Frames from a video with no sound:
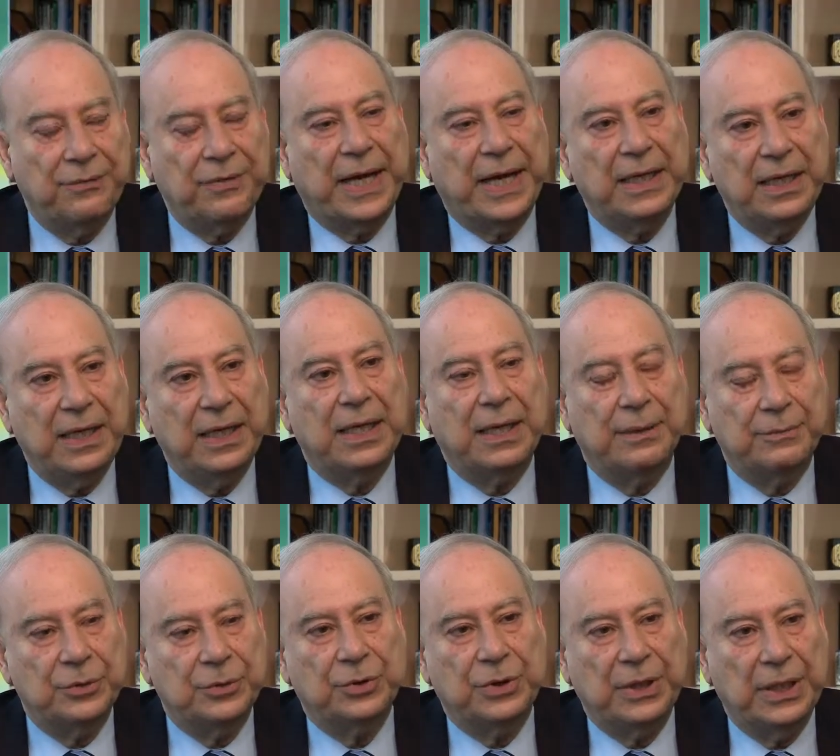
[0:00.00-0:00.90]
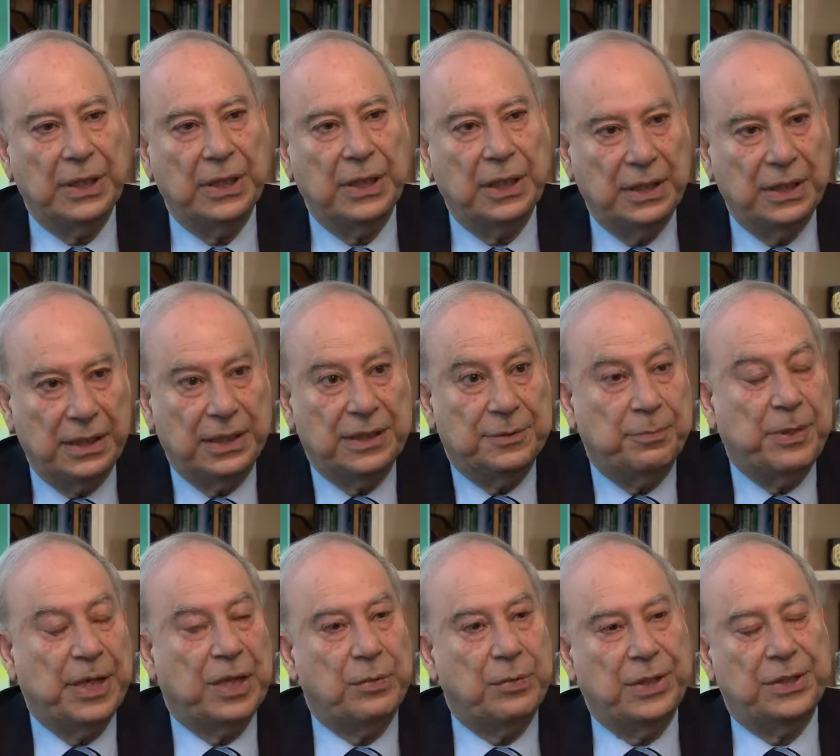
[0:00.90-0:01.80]
finally come to the, these
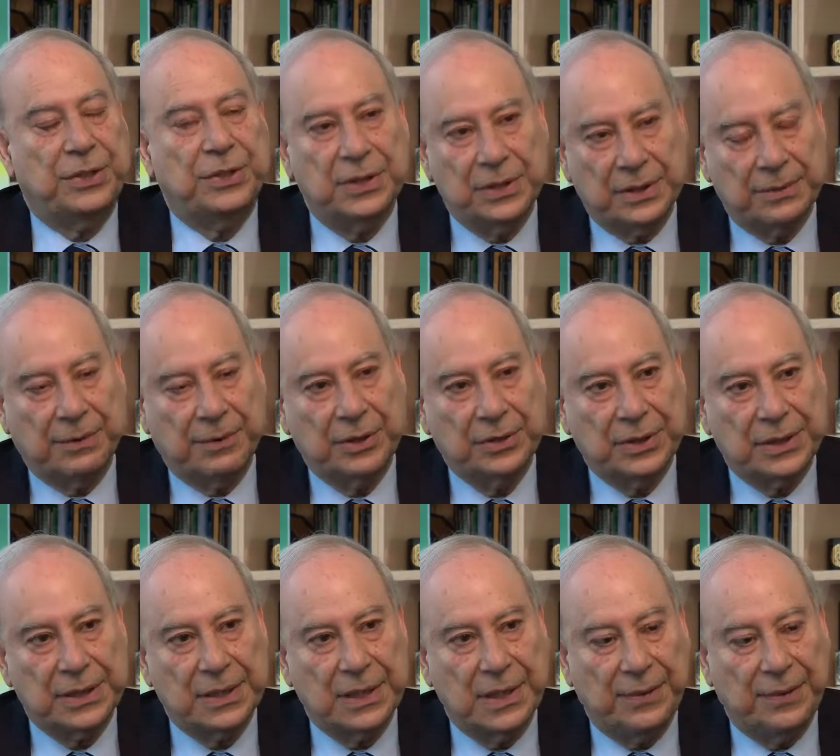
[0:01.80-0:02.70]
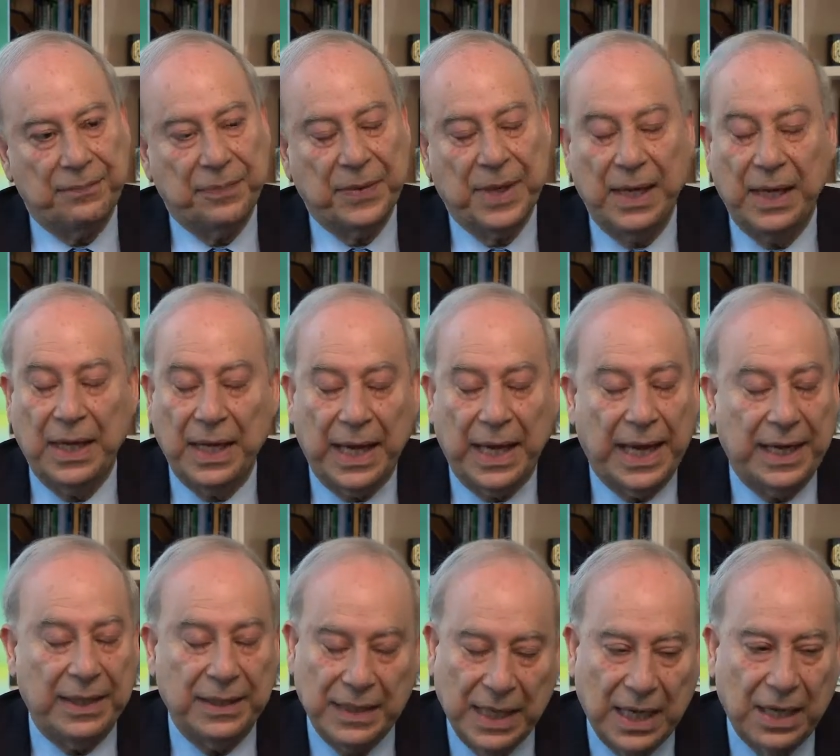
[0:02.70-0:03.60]
big questions about Islam.
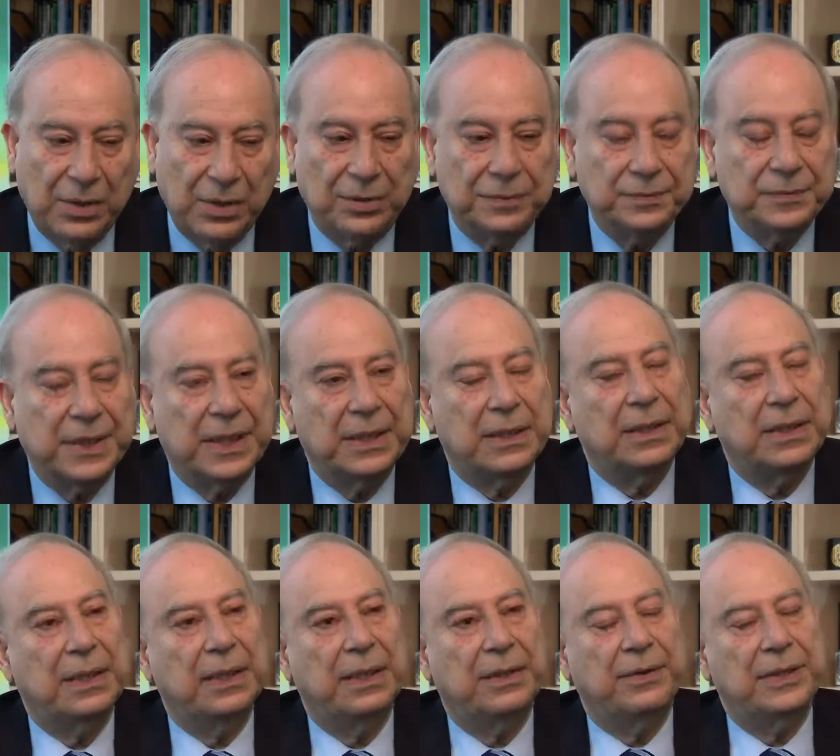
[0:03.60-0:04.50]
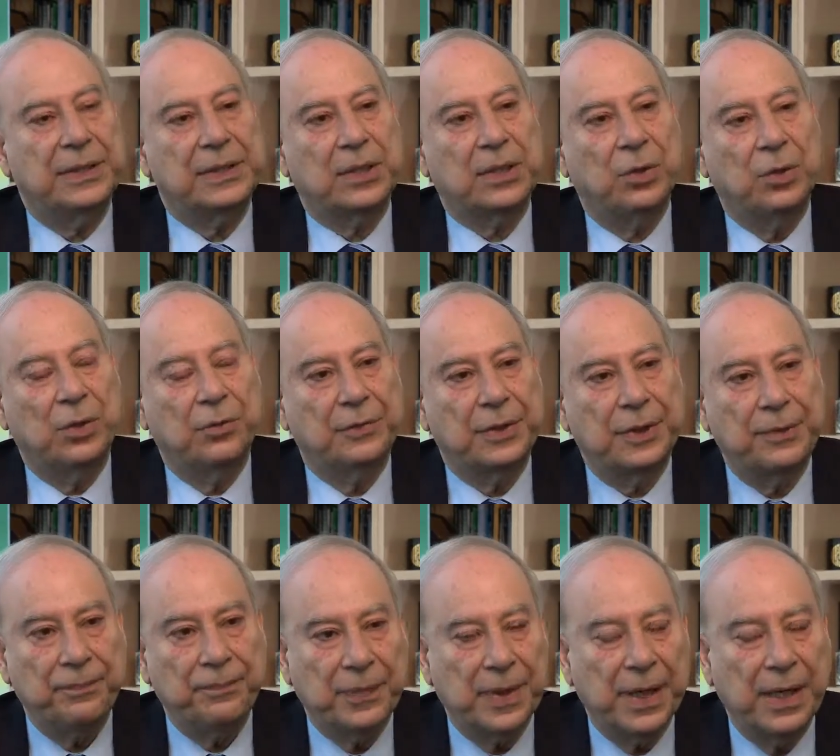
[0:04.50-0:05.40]
And now that the hearings are
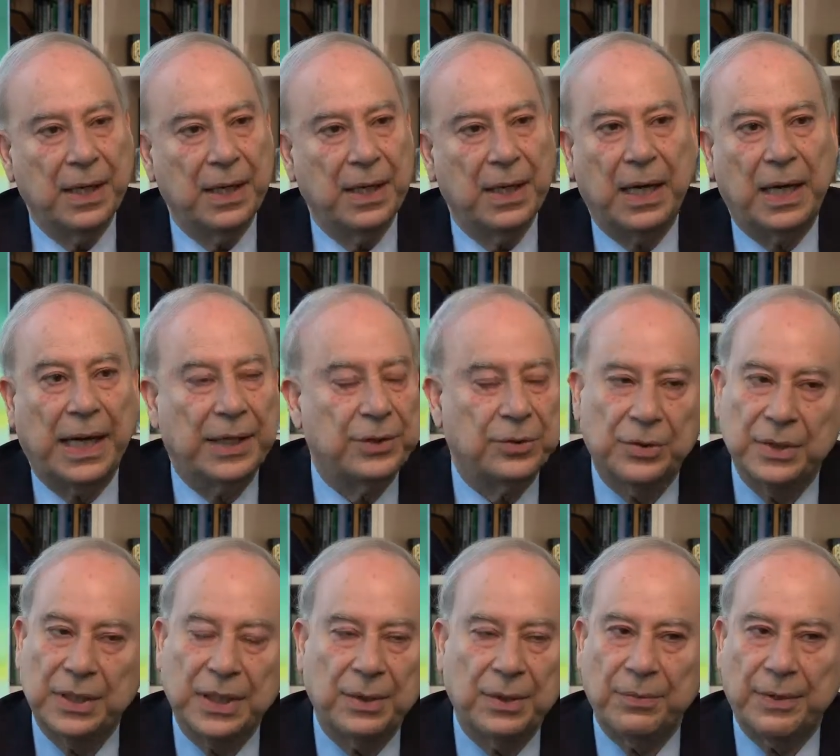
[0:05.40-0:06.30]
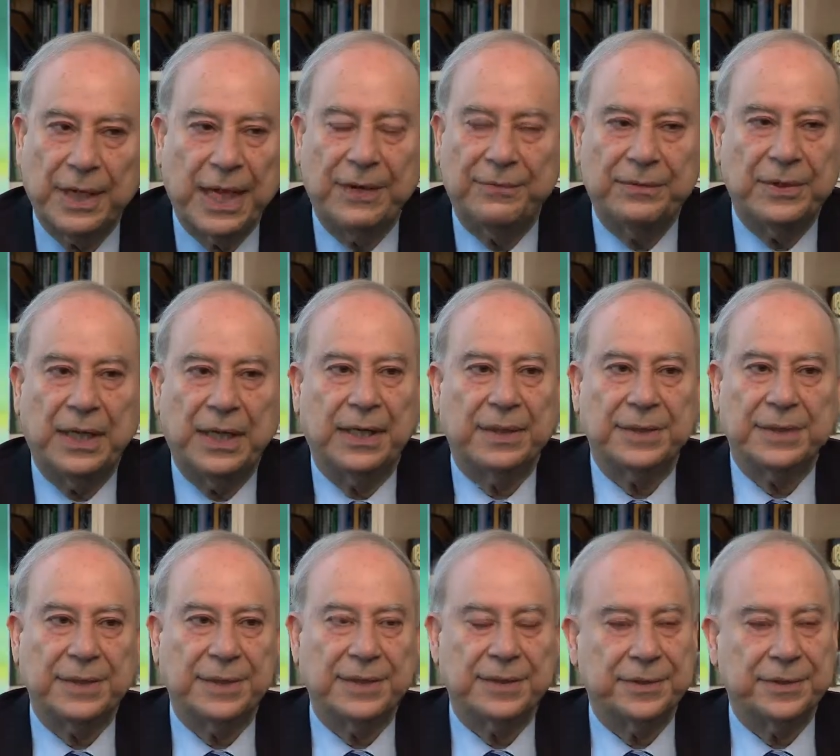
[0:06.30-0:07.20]
over, I don't think we have the
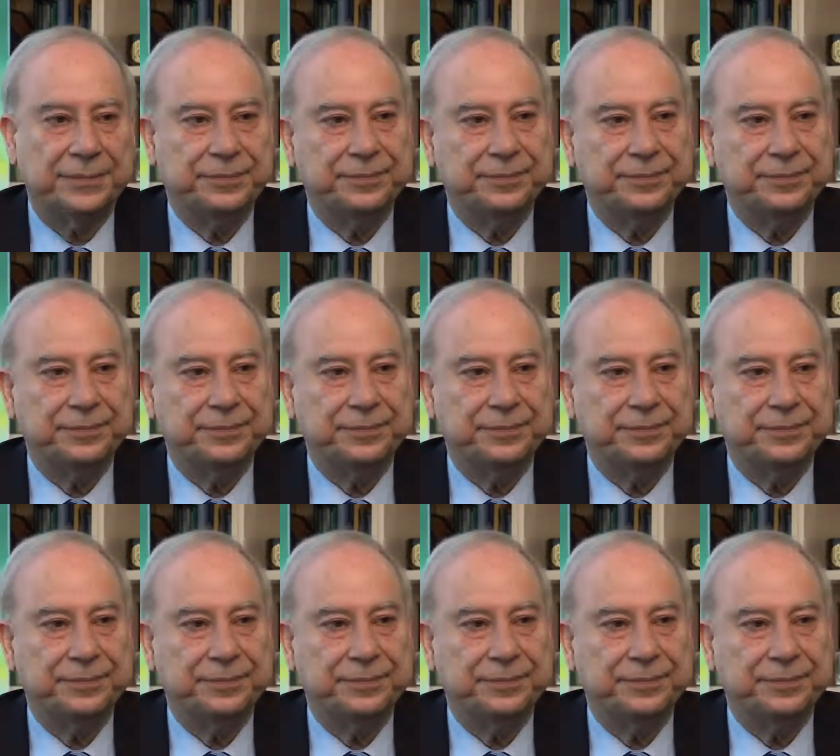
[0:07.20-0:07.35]
answers.